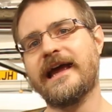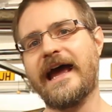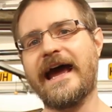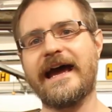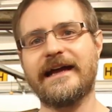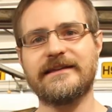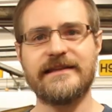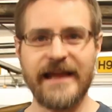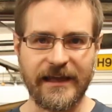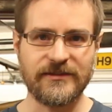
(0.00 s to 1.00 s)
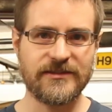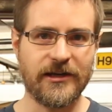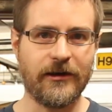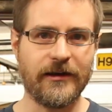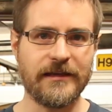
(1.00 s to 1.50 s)
And next
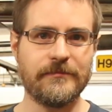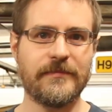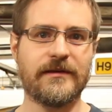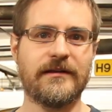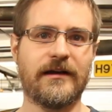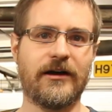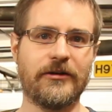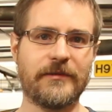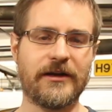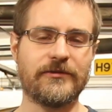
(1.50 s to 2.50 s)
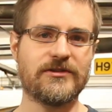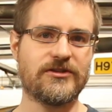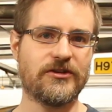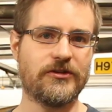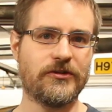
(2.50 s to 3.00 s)
time I'm going
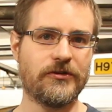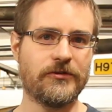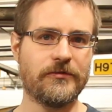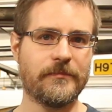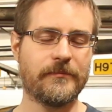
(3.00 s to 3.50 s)
to